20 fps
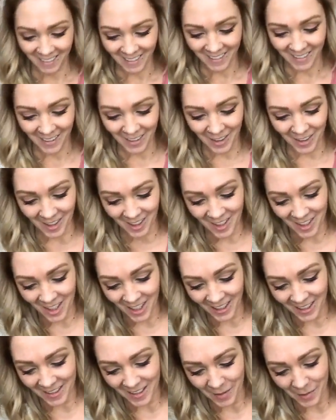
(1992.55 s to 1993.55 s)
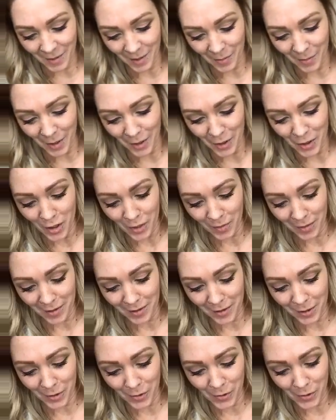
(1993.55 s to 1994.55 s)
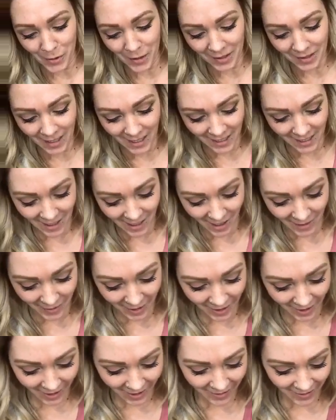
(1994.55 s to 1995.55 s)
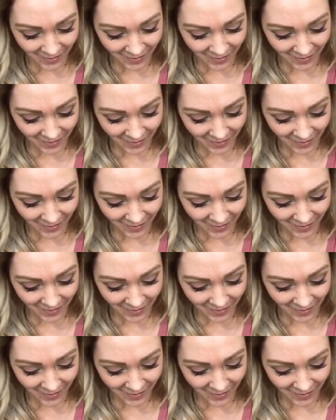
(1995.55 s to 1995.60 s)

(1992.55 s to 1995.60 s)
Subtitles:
there's a chance I'm going to punch him as soon as I get off here.